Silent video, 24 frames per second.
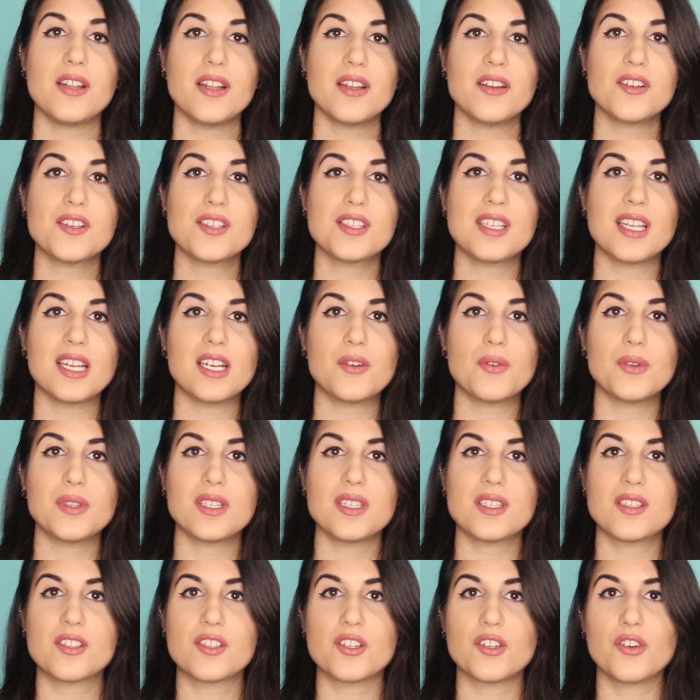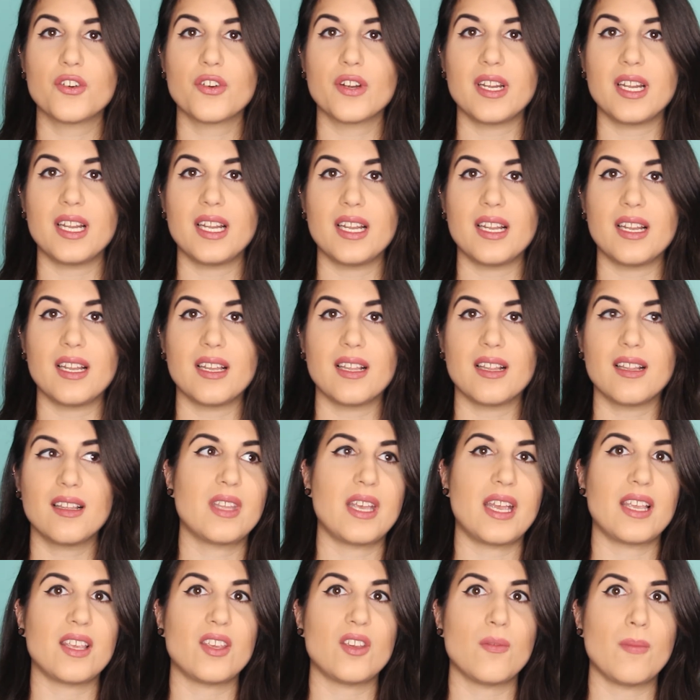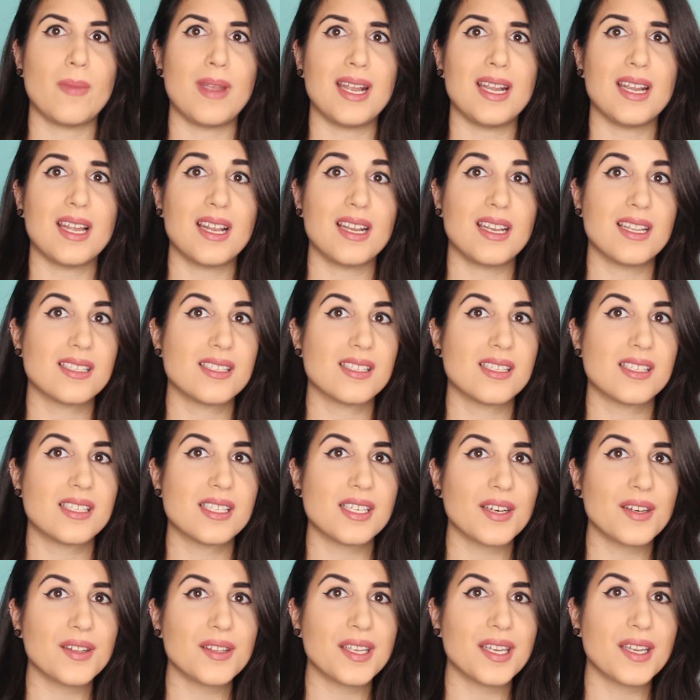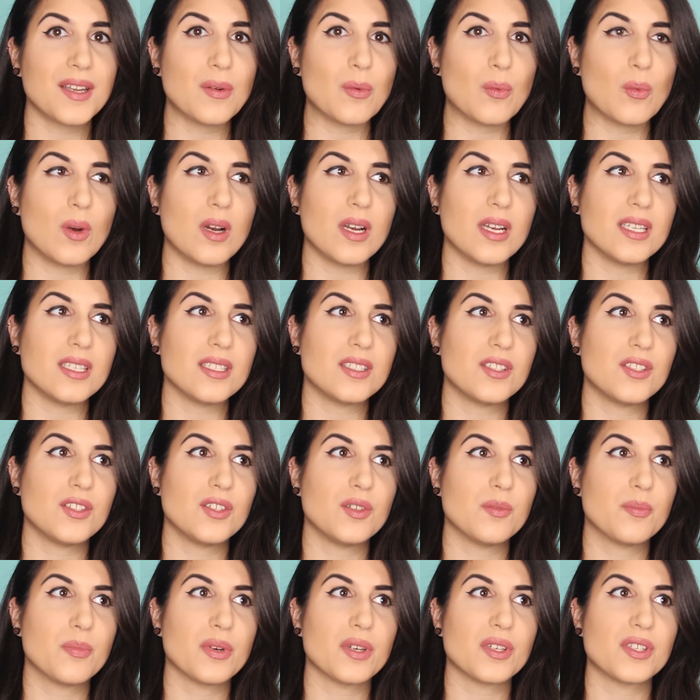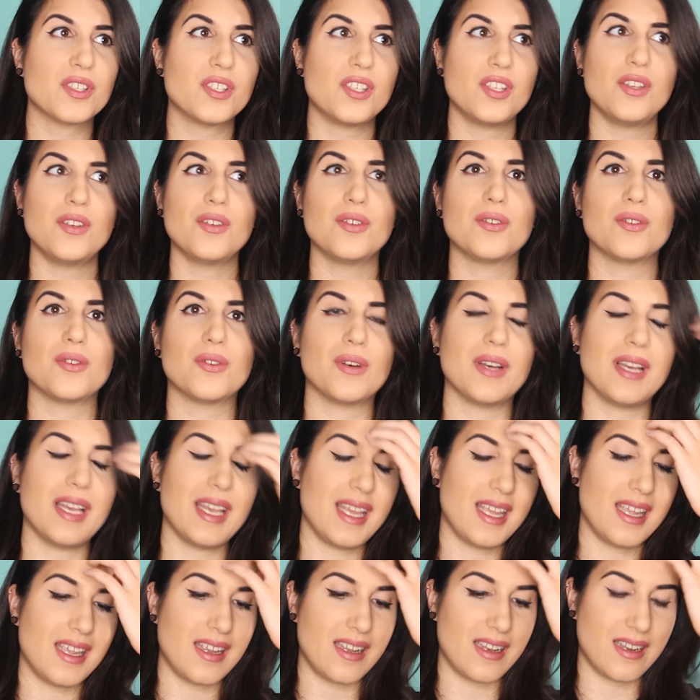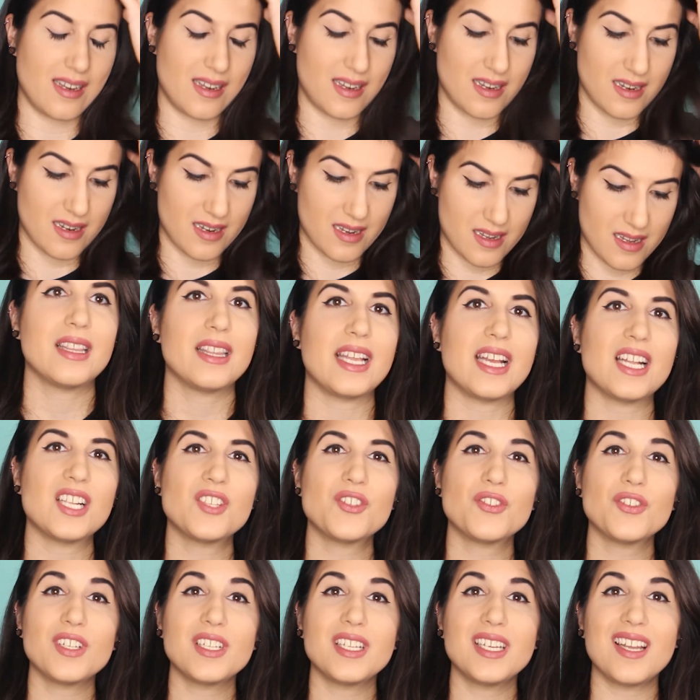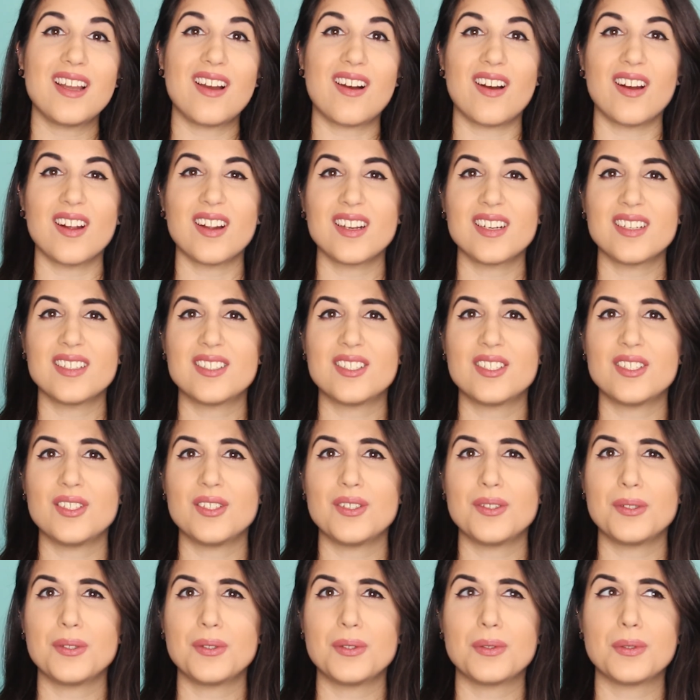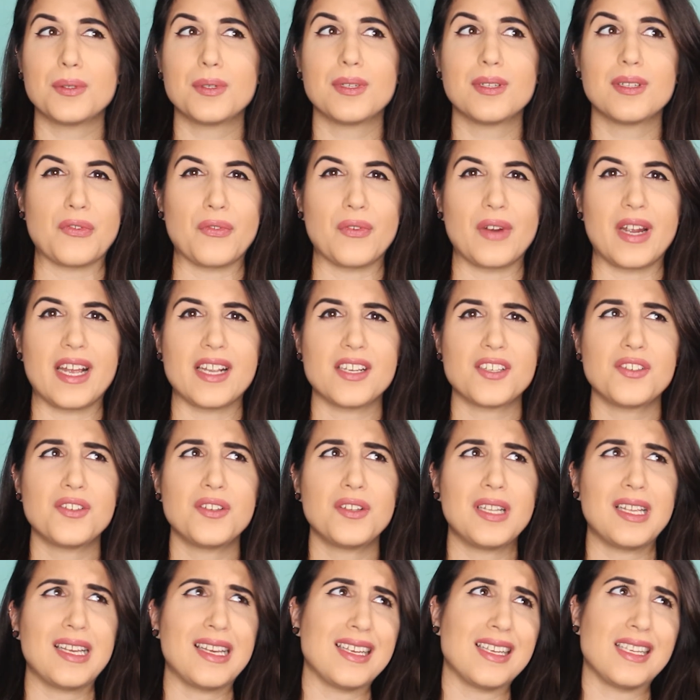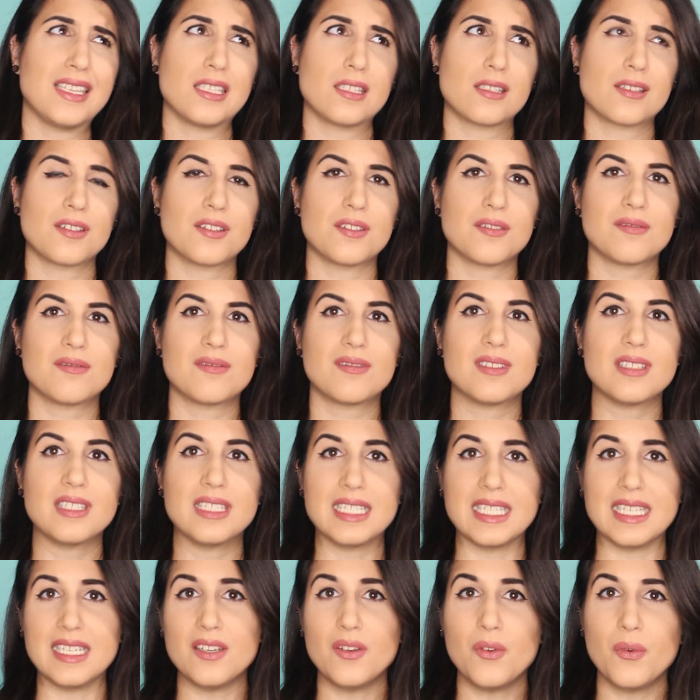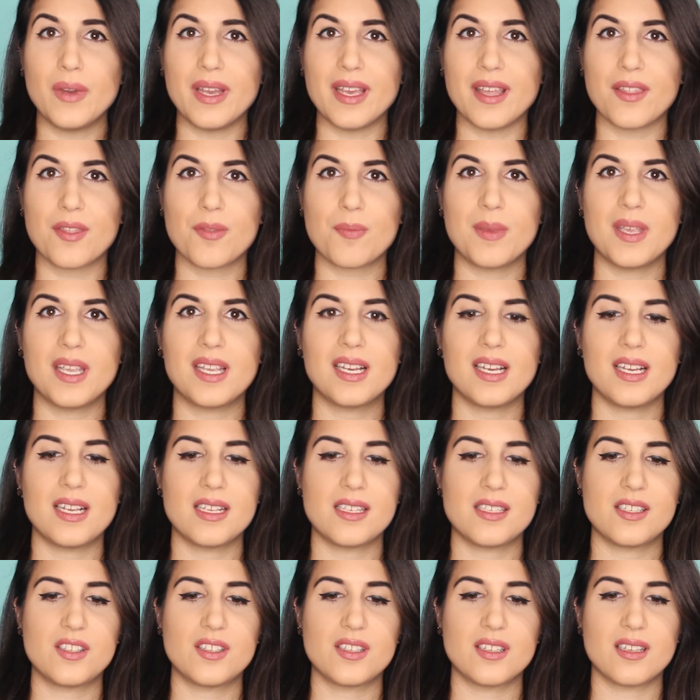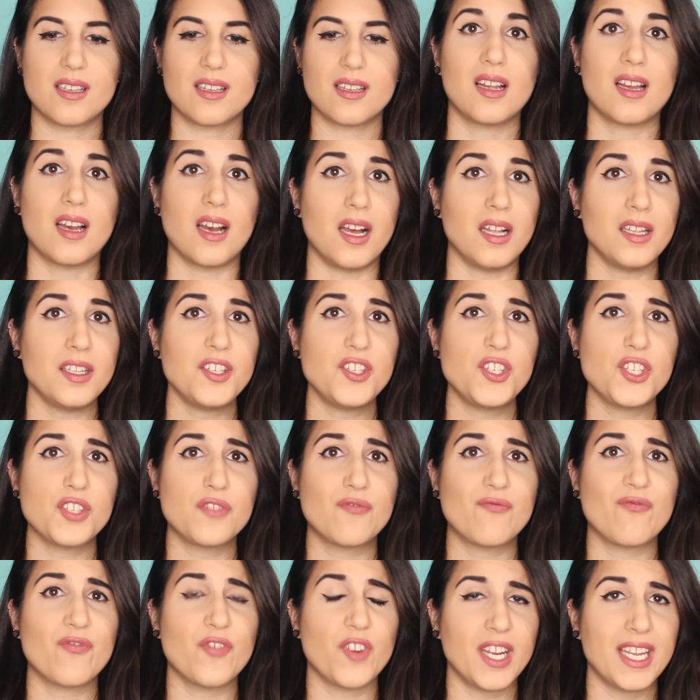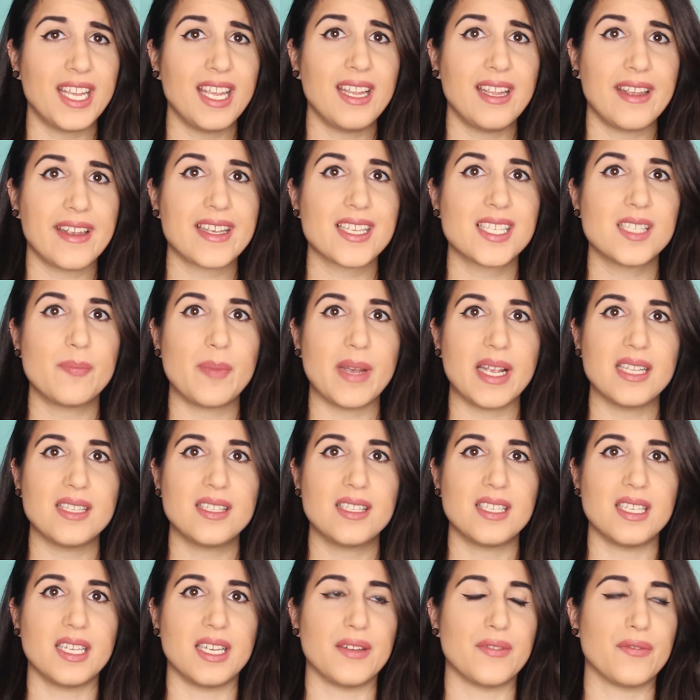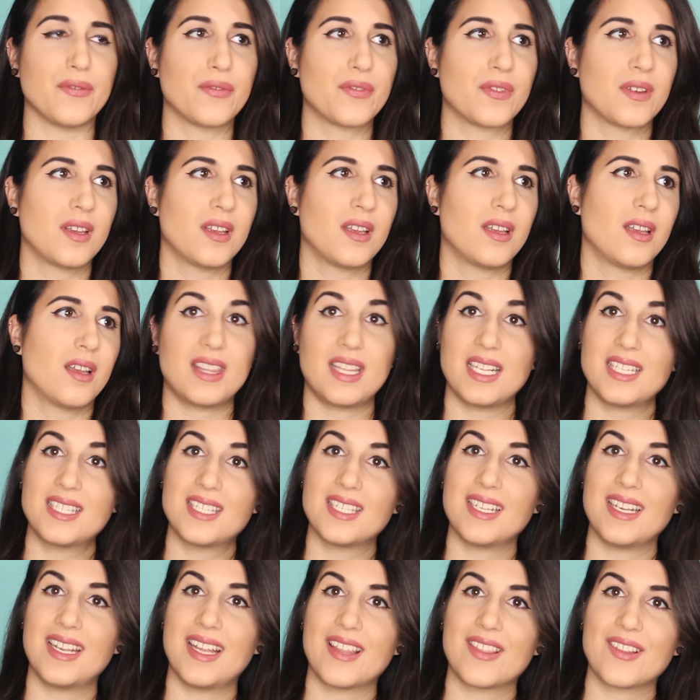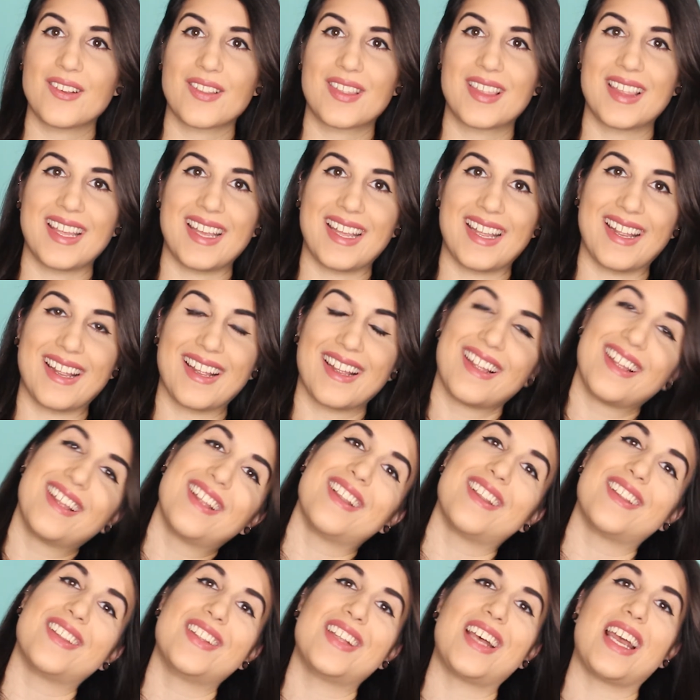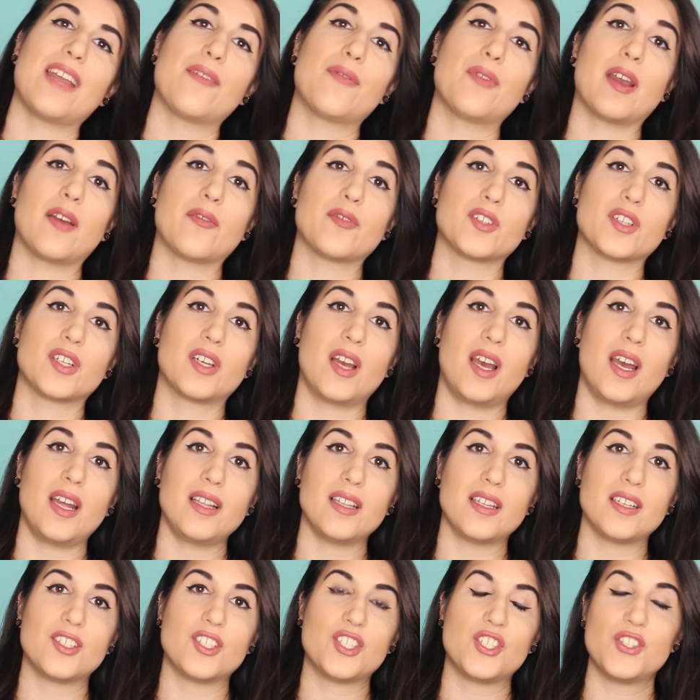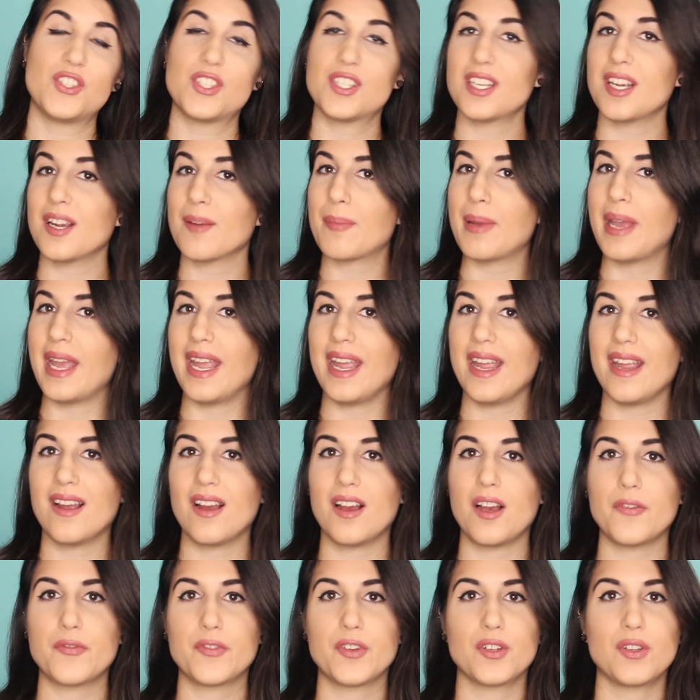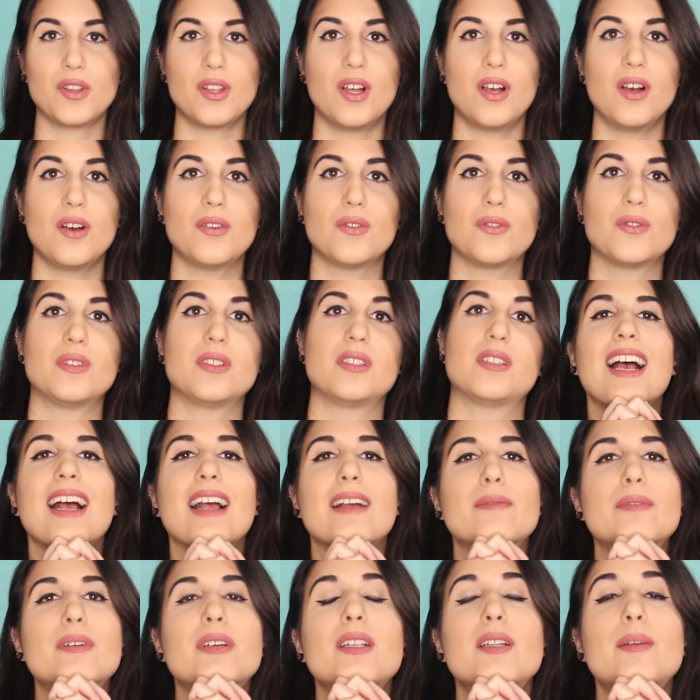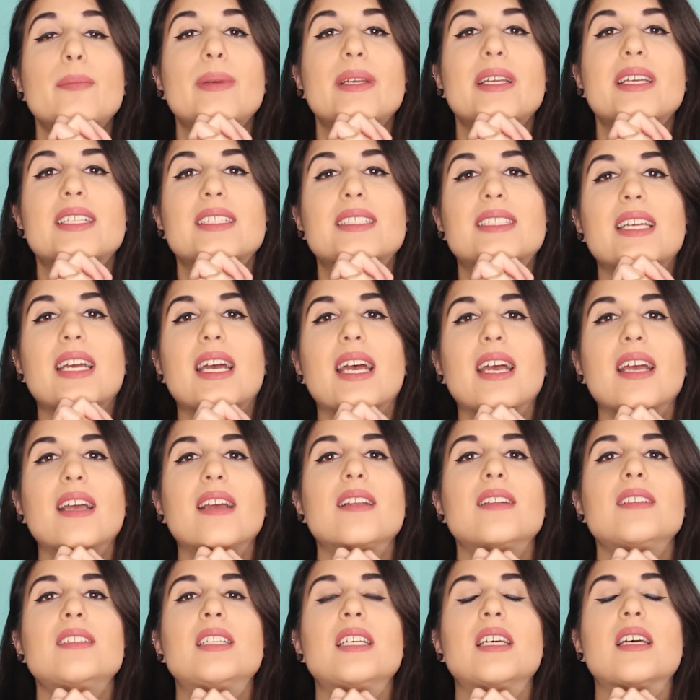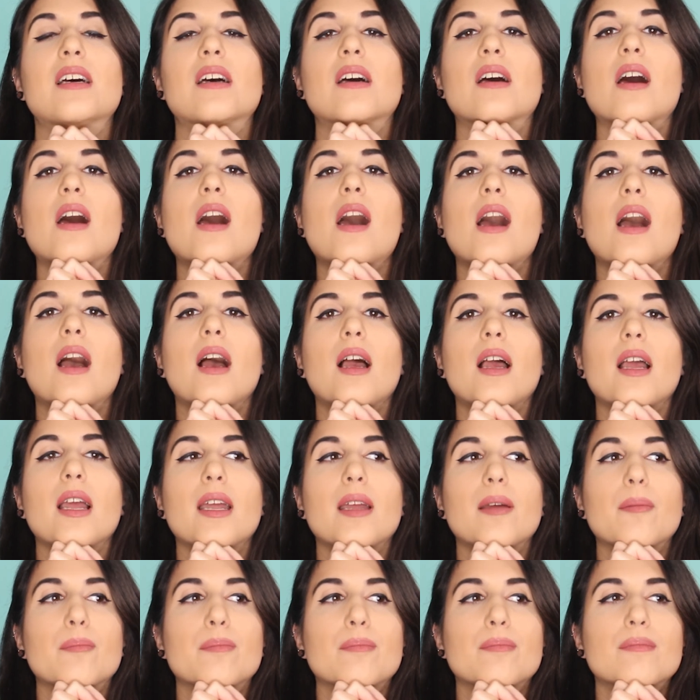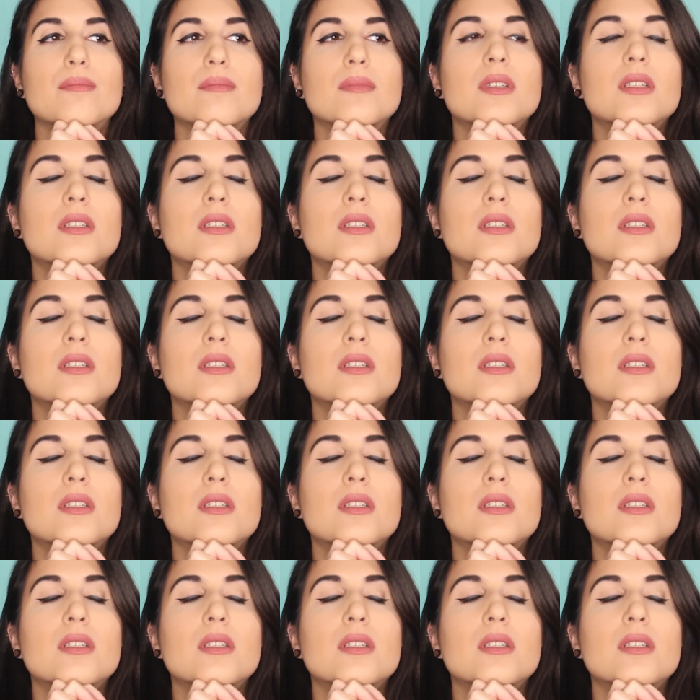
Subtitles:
now you're stuck with this degree that you may not necessarily want to pursue. And that's really hard to rationalize or deal with because college is freaking expensive. That's another thing. Life after college, you start paying off your loans. I'm gonna be in debt until I'm